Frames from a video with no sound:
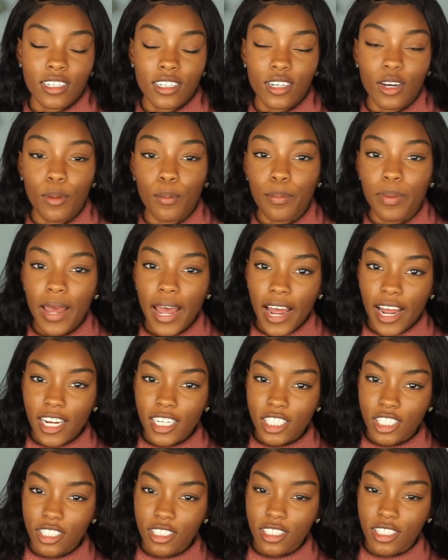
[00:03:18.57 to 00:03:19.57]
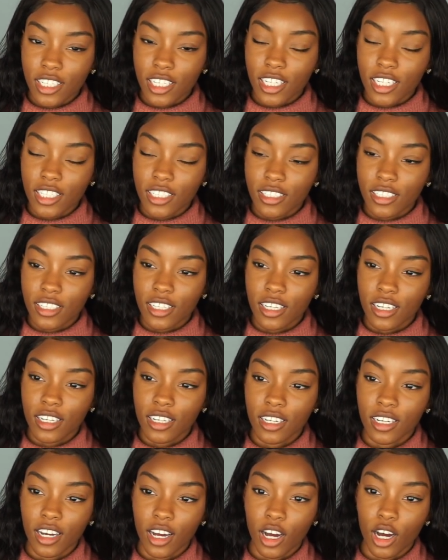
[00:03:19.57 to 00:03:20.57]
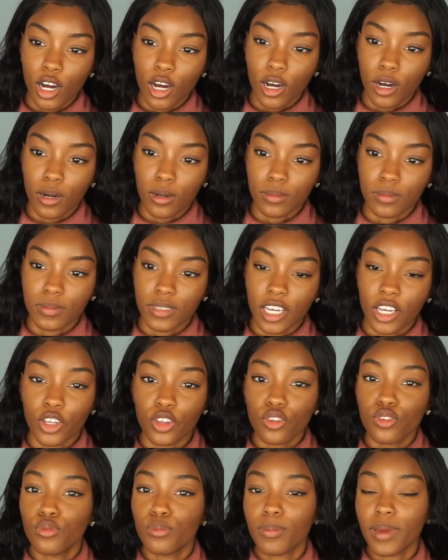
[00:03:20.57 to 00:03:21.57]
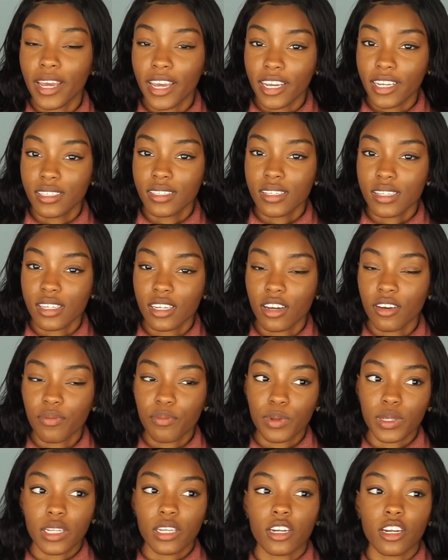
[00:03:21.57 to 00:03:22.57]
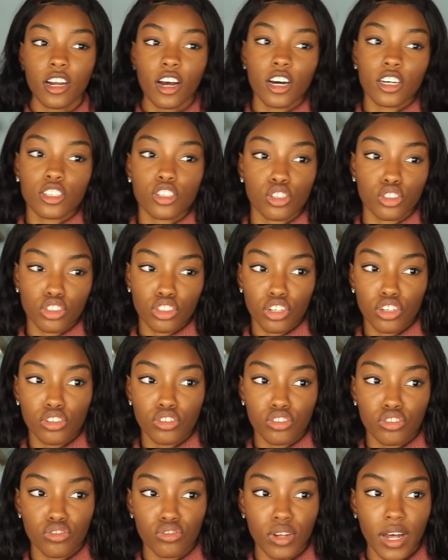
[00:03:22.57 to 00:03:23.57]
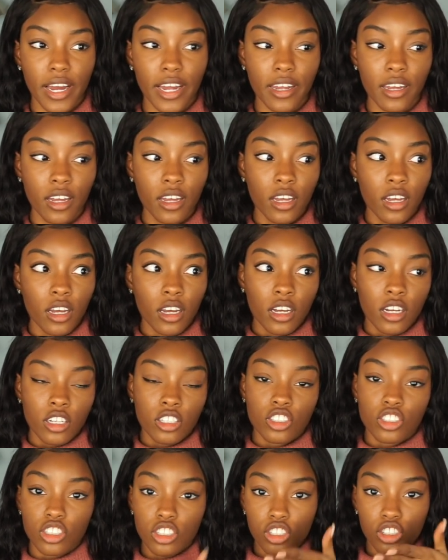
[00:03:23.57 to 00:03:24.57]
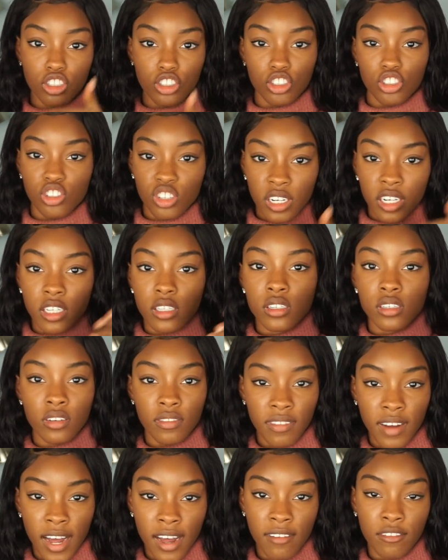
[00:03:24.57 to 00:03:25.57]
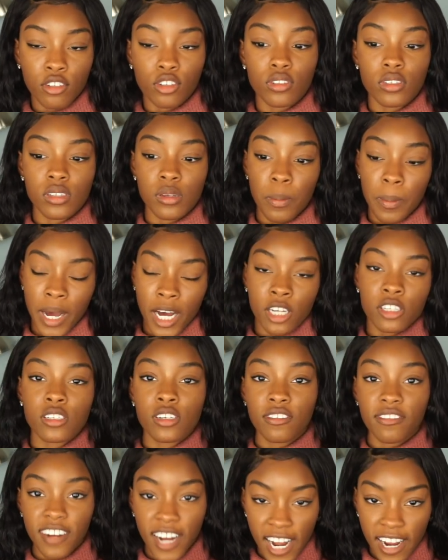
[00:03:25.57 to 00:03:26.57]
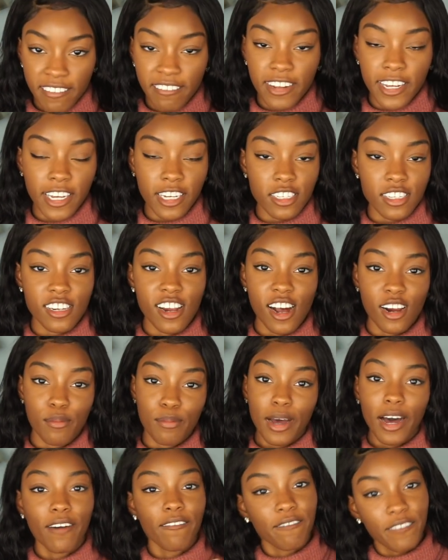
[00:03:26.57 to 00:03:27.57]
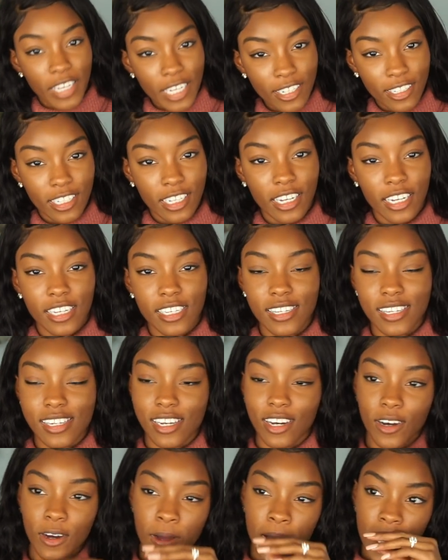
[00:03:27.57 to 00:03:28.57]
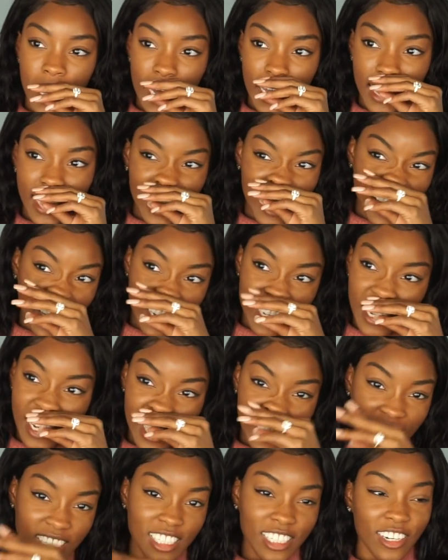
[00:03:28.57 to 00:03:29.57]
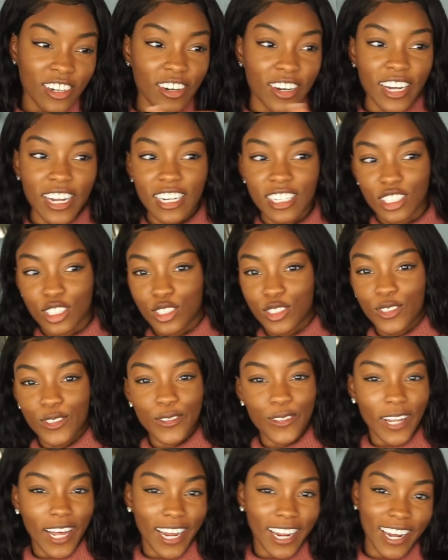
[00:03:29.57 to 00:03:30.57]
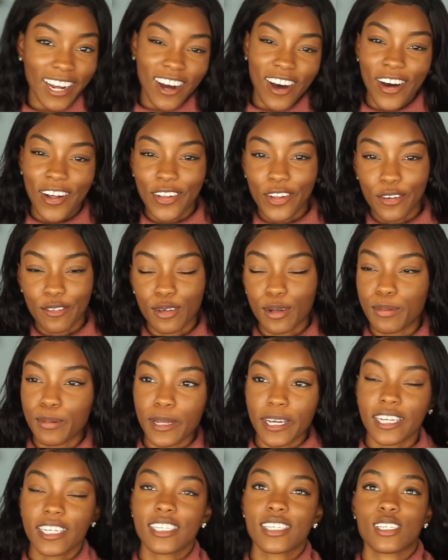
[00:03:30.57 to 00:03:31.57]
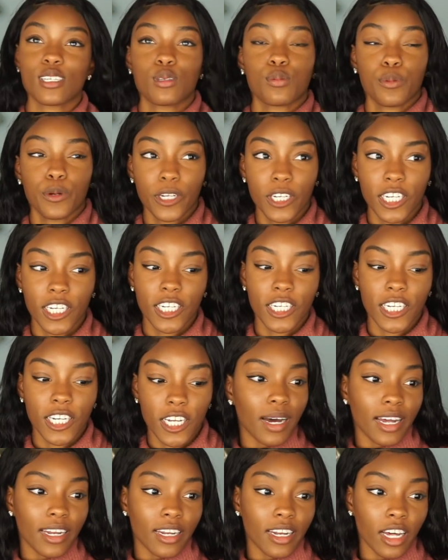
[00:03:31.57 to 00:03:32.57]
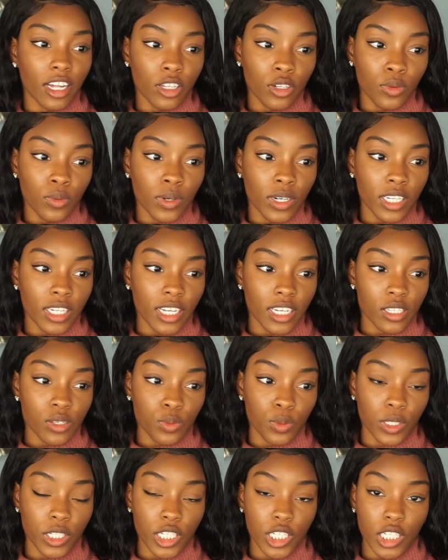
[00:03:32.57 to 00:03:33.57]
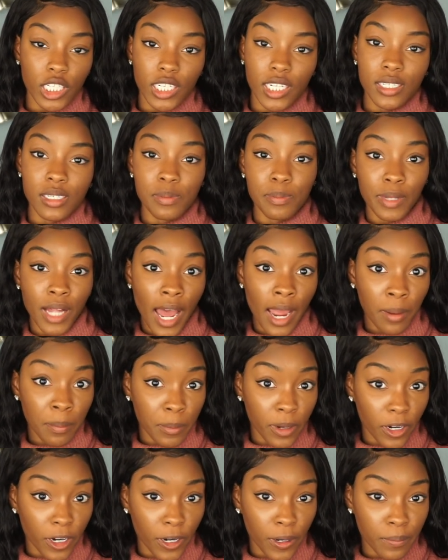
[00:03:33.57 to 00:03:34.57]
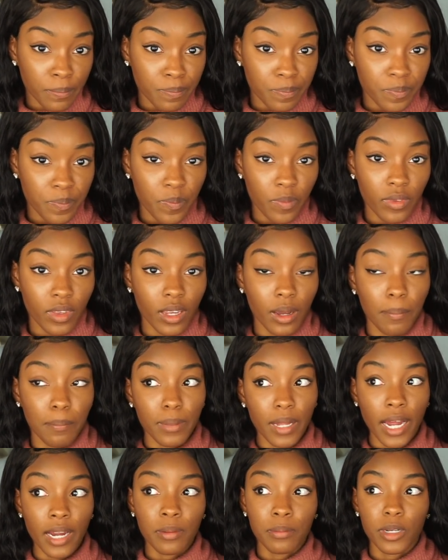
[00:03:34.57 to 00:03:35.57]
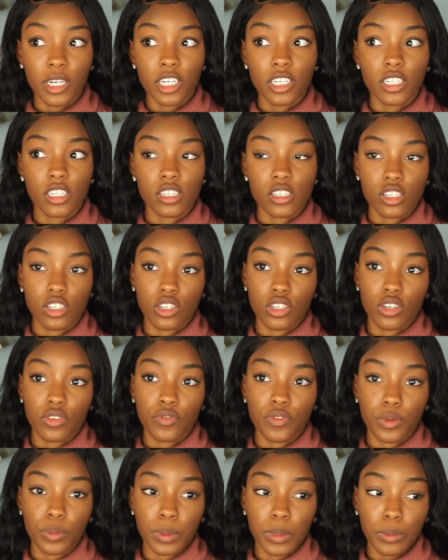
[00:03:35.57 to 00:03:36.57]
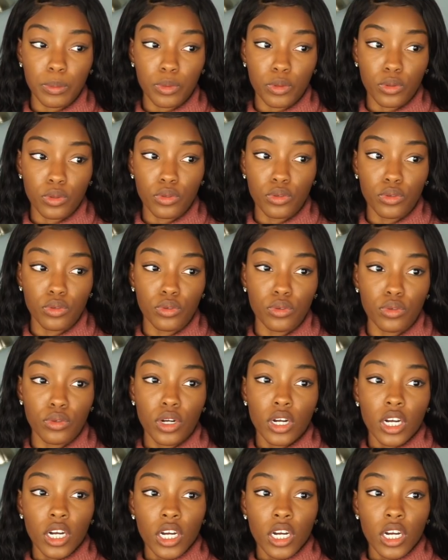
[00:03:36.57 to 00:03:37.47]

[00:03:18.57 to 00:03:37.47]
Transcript: compassionate um, and humane stuff, but then it also shows you like just straight survival. It's about surviving, it's not about feeling. So that that show has you like all over the place. It's pretty good. Another one that's really good is Black Mirror. Black Mirror is good for people who